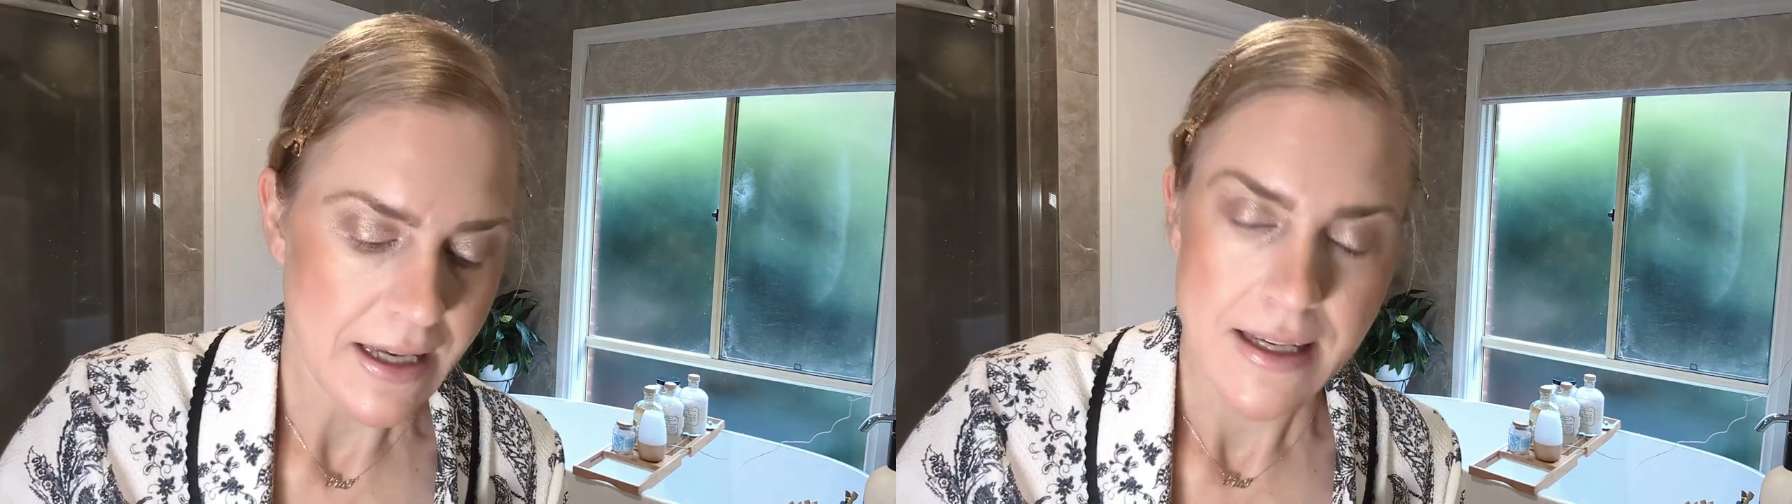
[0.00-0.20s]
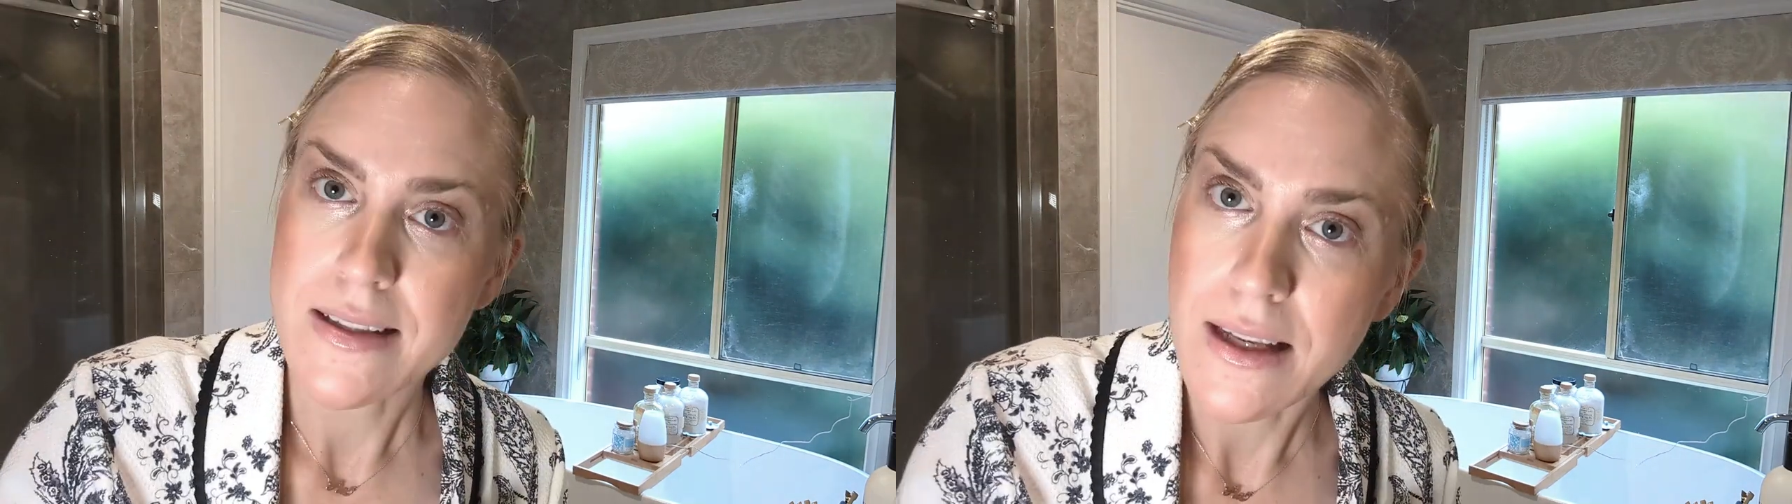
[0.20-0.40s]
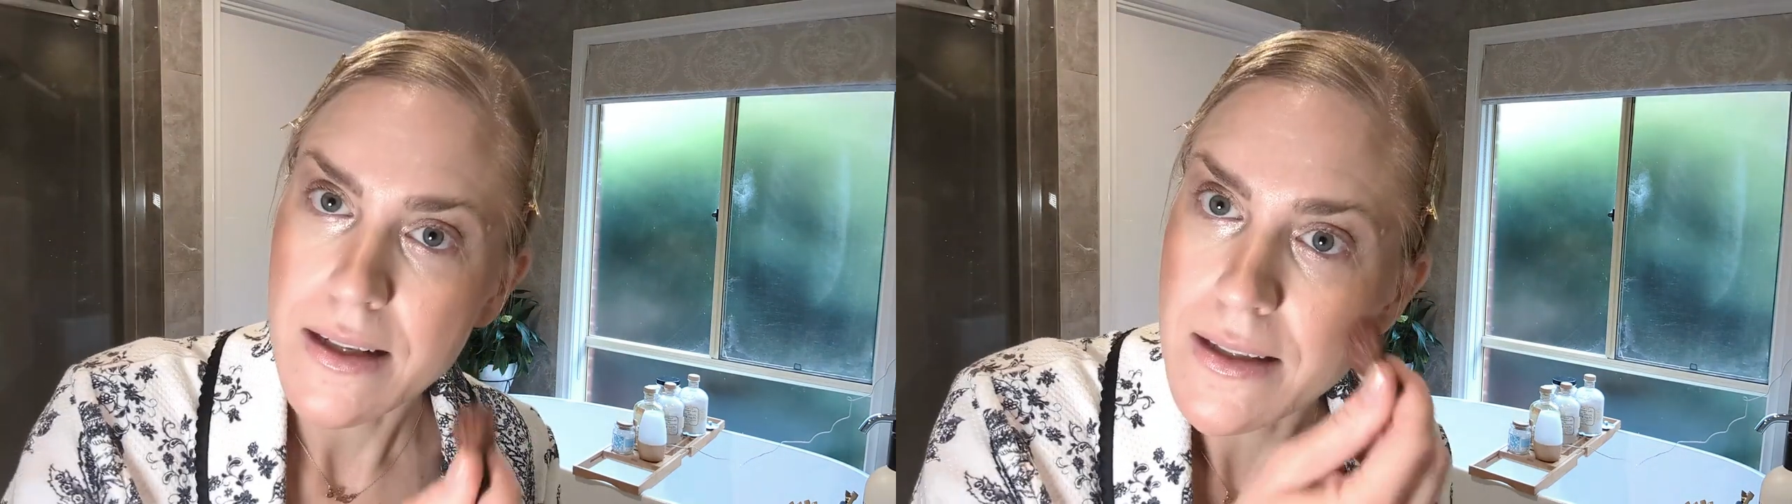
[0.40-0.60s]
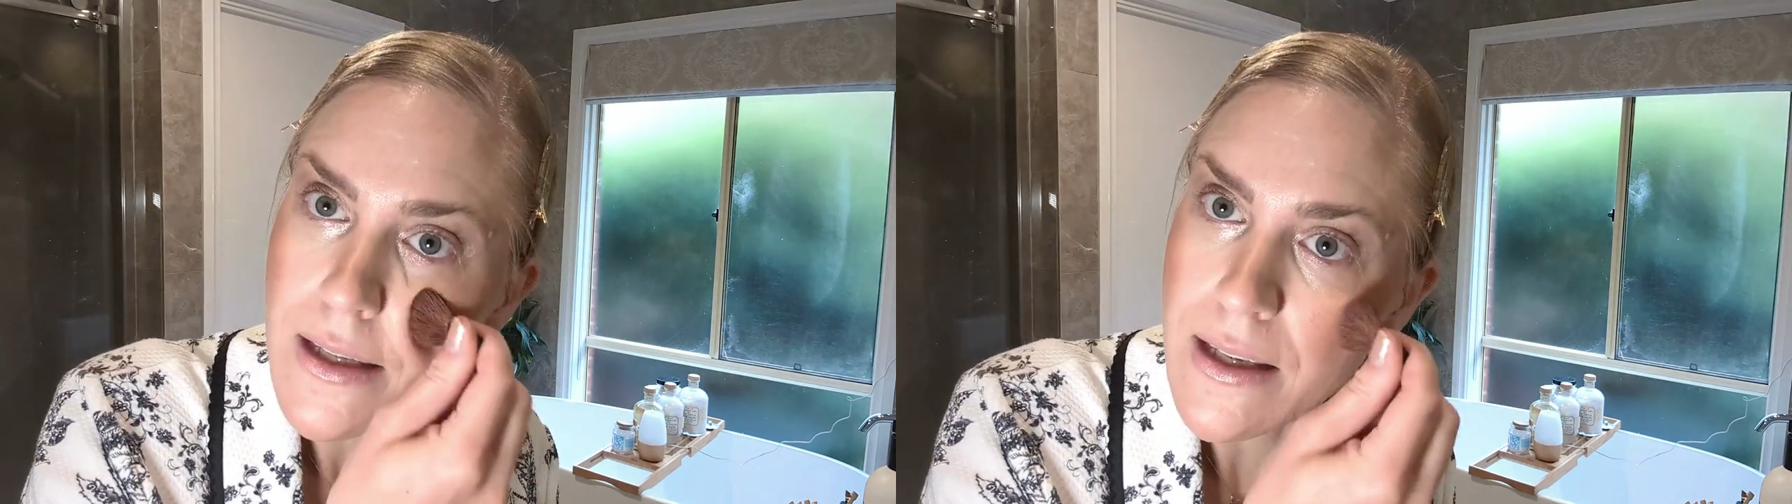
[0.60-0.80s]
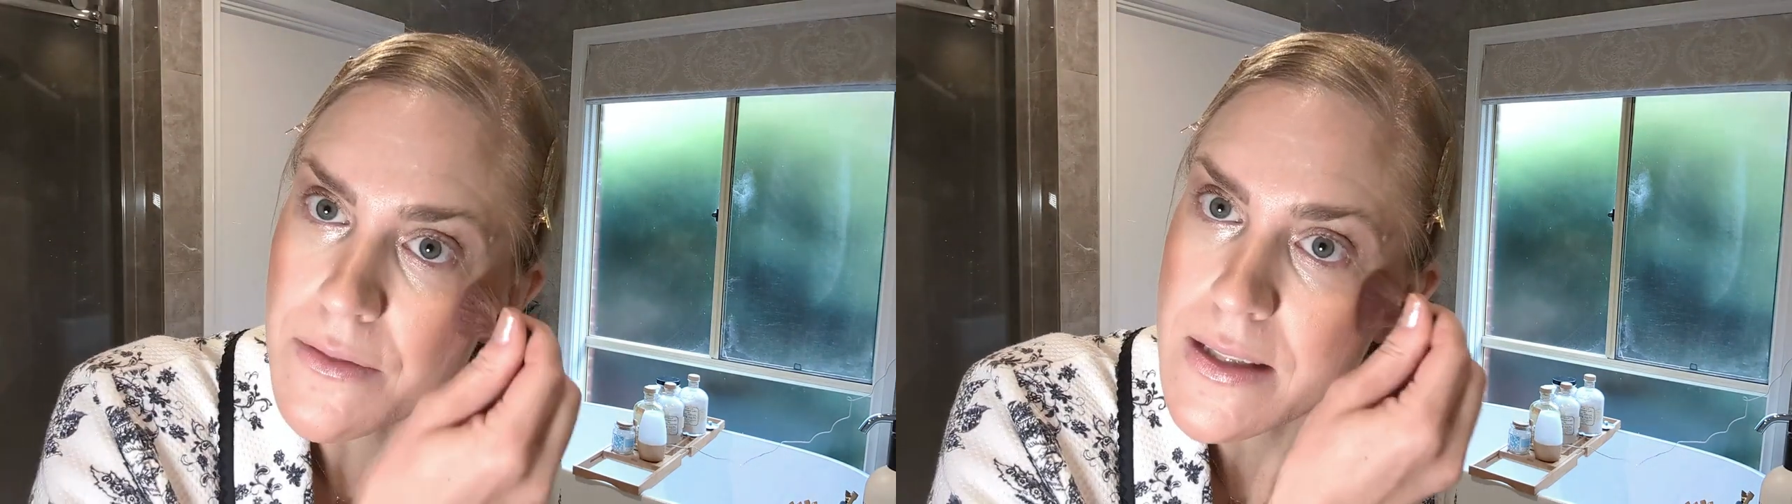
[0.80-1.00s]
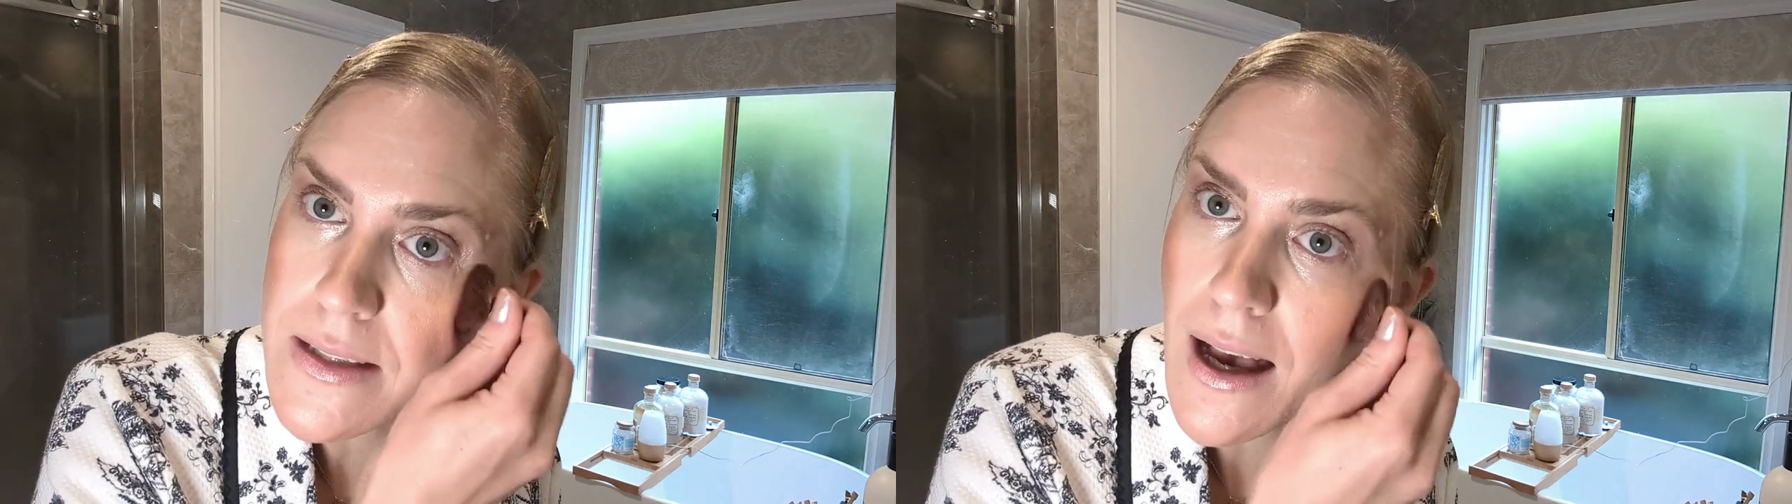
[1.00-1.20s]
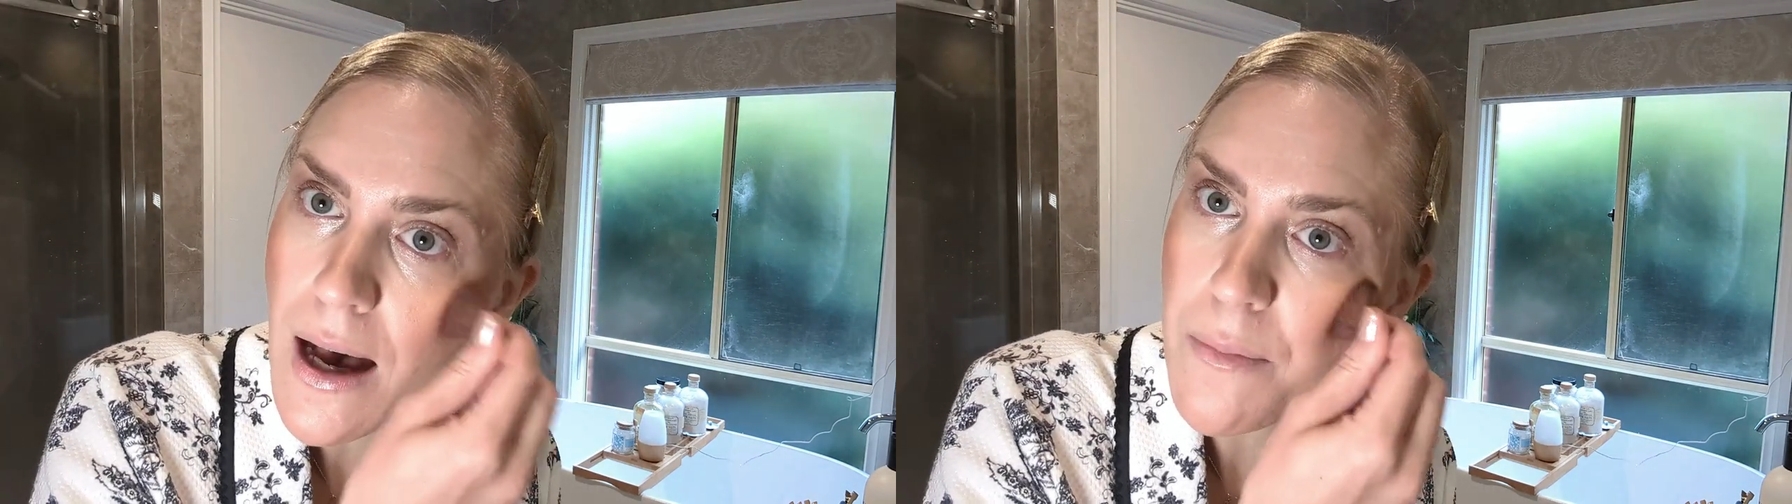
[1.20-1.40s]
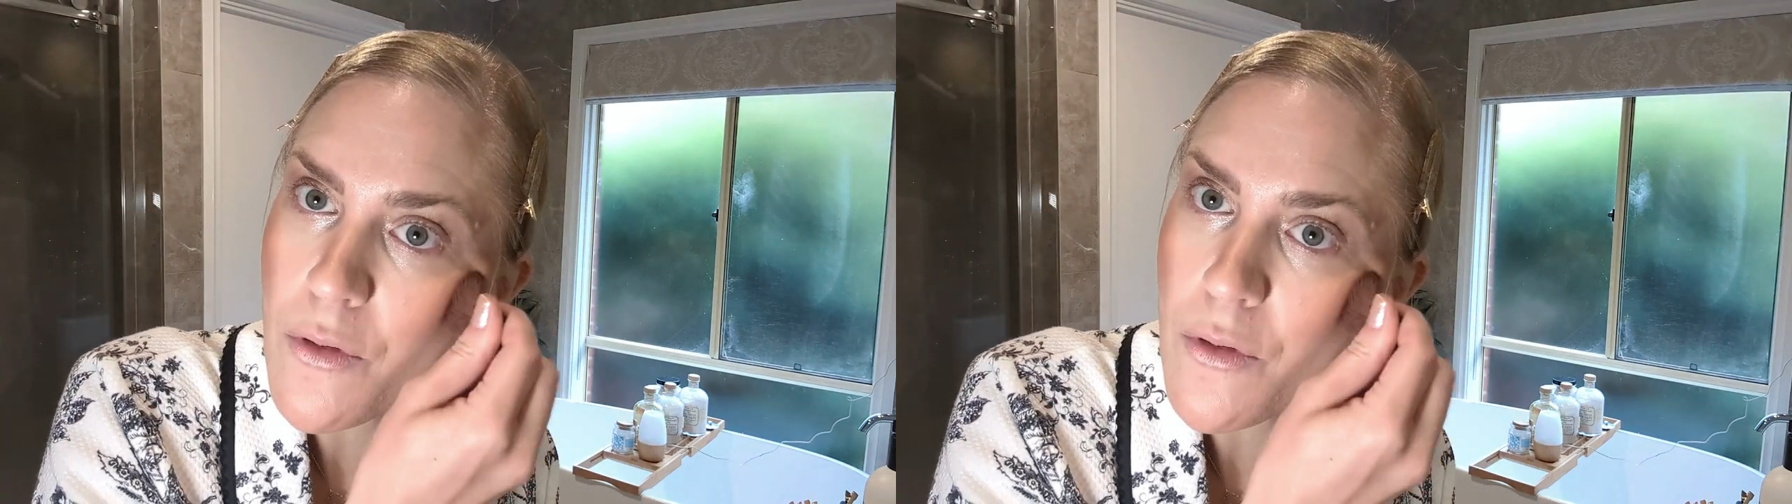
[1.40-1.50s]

is that it gives a